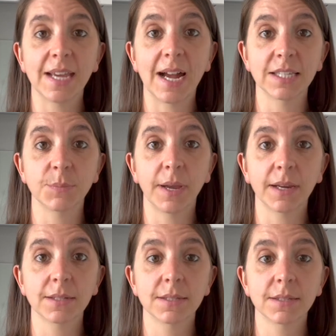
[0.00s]

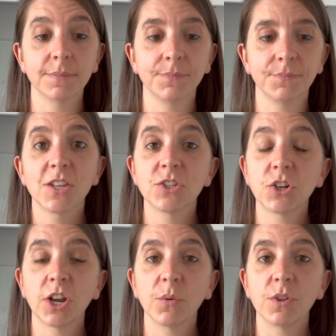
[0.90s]
aspects,
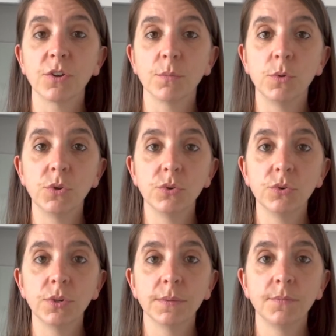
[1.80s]
starting with your mood,